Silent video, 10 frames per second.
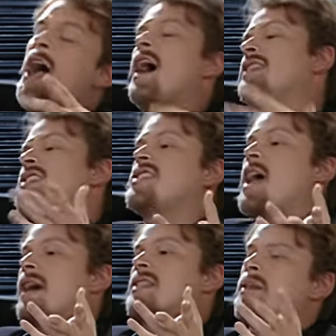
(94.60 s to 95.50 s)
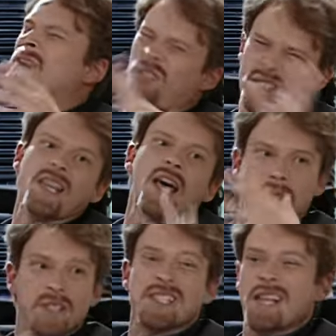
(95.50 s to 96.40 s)
had sex, I mean, not sex,
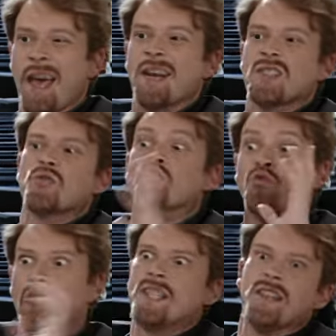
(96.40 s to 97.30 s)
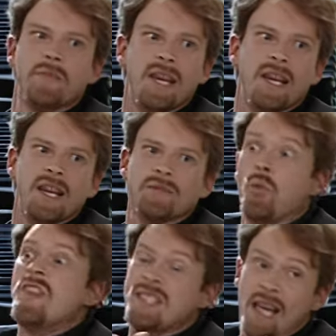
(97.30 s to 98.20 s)
but sex right at the beginning
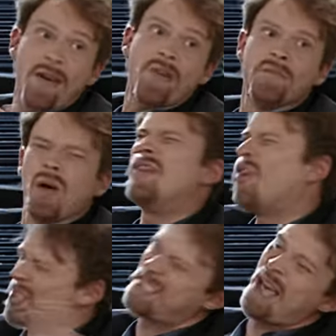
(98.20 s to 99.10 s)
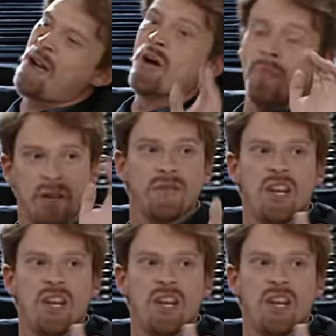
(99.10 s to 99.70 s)
with Sarah? I mean, not Sarah, but, you